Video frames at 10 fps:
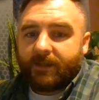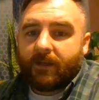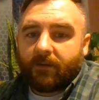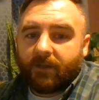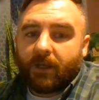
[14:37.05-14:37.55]
Now
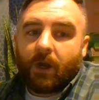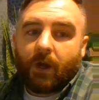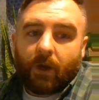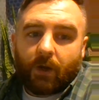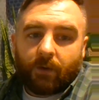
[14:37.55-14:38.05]
you're like,
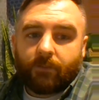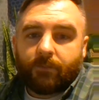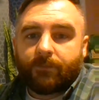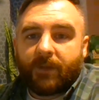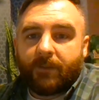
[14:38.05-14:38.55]
oh,
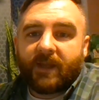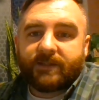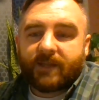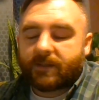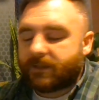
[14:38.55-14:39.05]
it
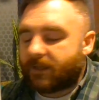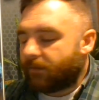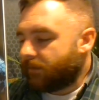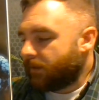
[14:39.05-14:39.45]
makes sense now,